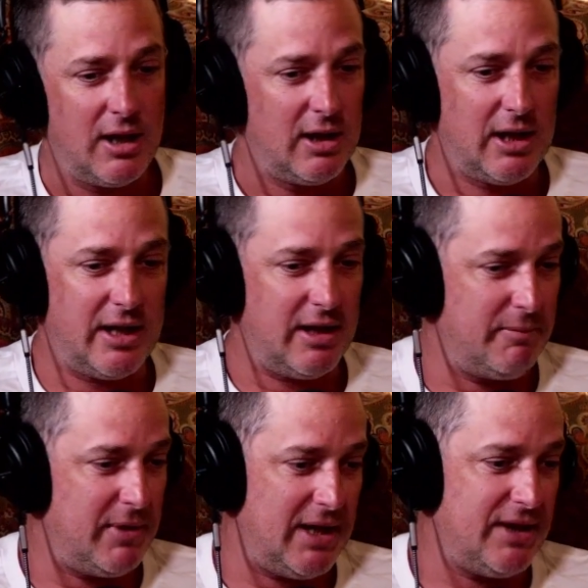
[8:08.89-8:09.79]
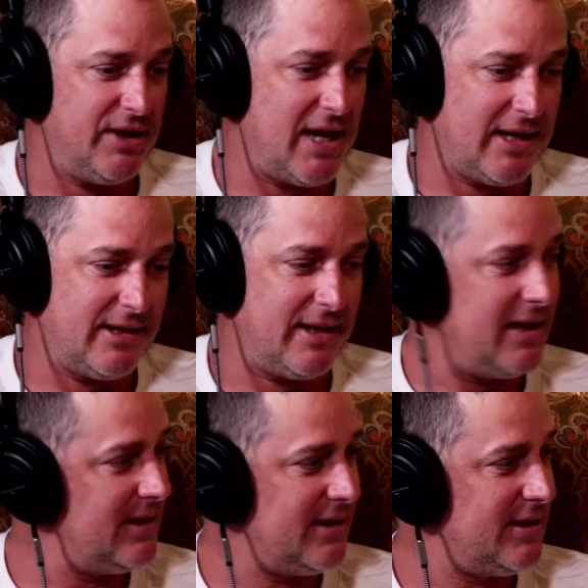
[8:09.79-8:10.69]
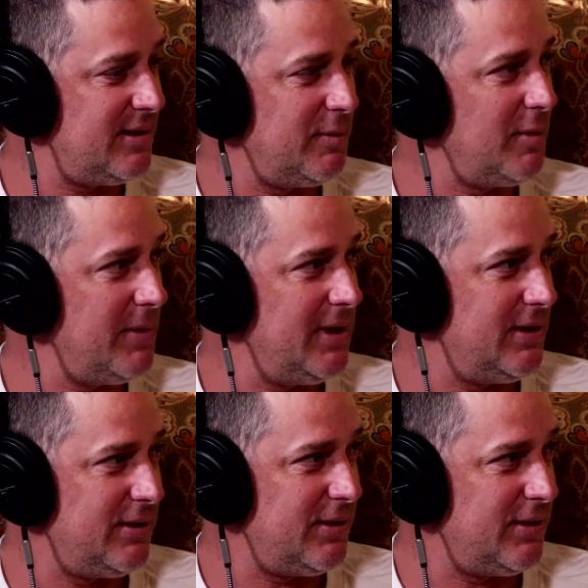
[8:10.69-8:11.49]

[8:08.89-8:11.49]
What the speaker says: and let Jackson Hayes get some more minutes or something.